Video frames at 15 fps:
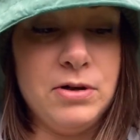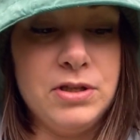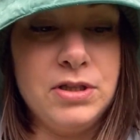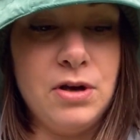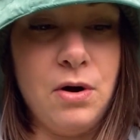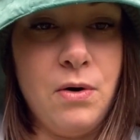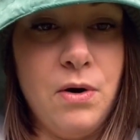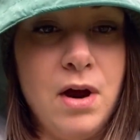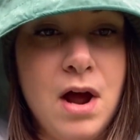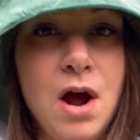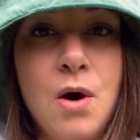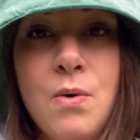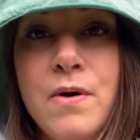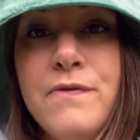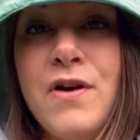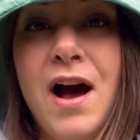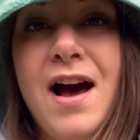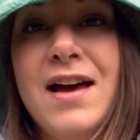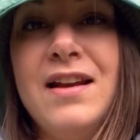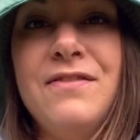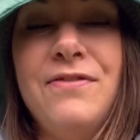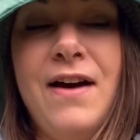So we've
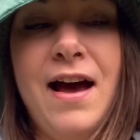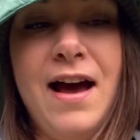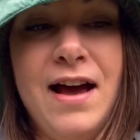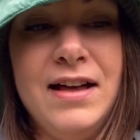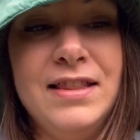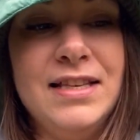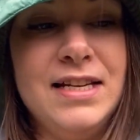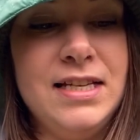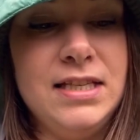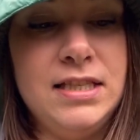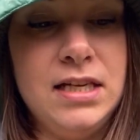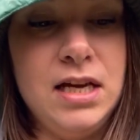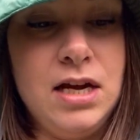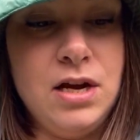kind of had these